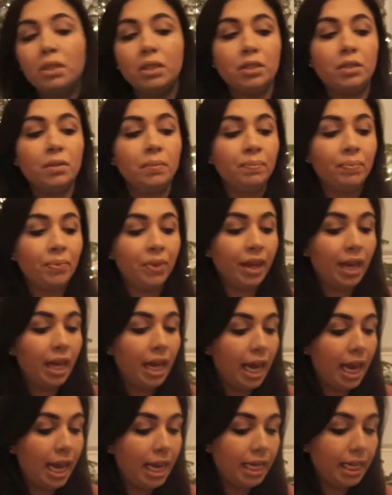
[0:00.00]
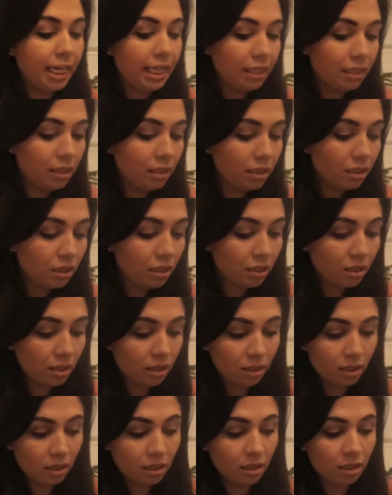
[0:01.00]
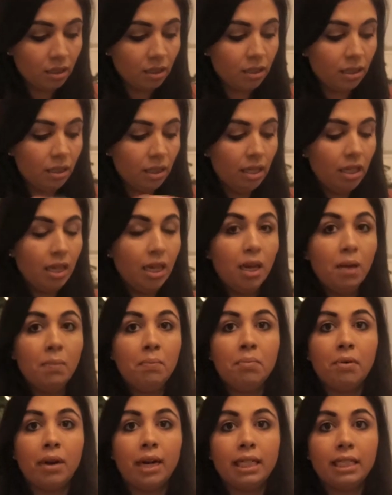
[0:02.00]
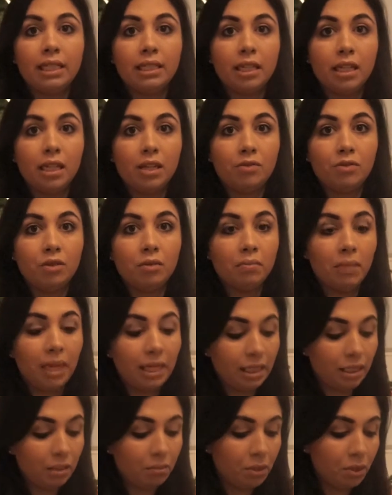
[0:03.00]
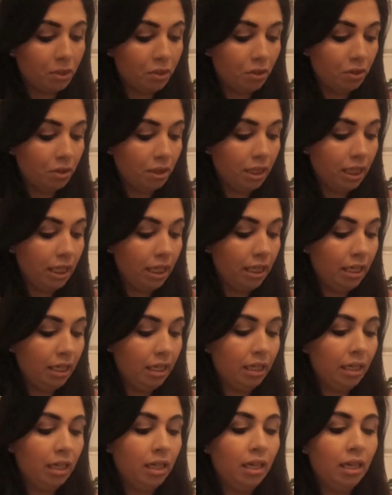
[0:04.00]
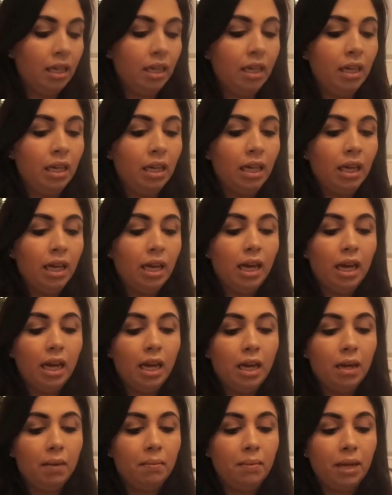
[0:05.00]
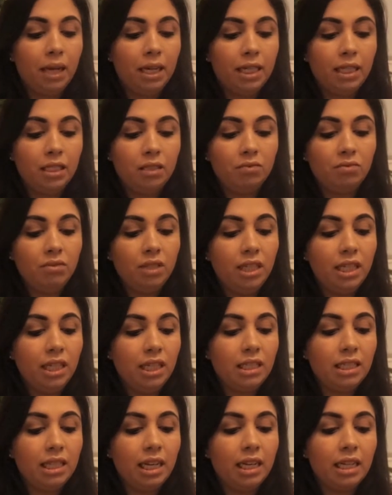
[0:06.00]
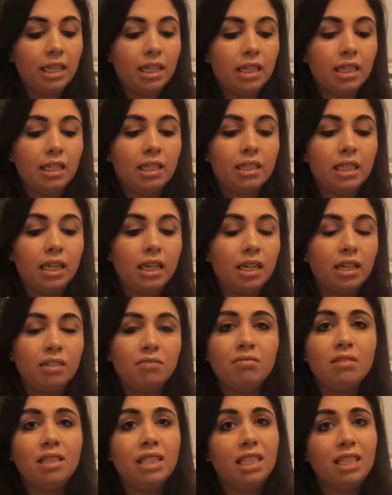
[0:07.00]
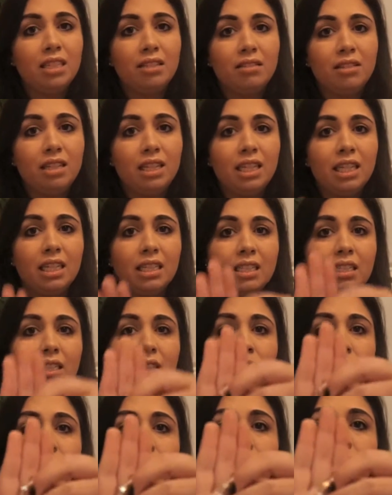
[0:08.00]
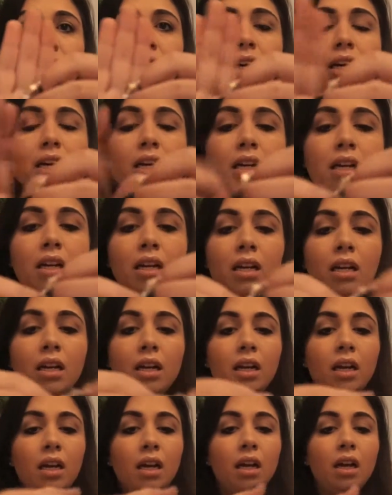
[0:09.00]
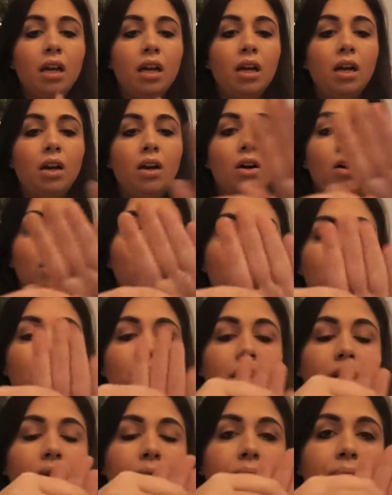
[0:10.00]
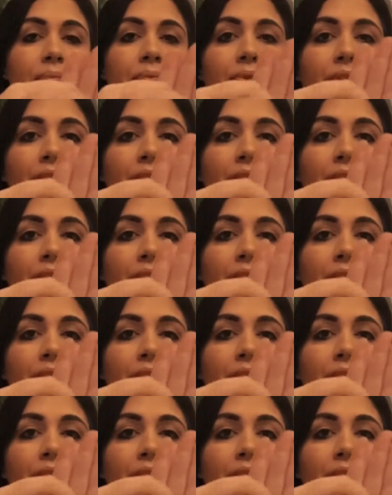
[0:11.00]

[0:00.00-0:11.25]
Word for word: the a little bracelet from Massimo Dutti um, and it's really delicate and I really don't think it's going to work on um,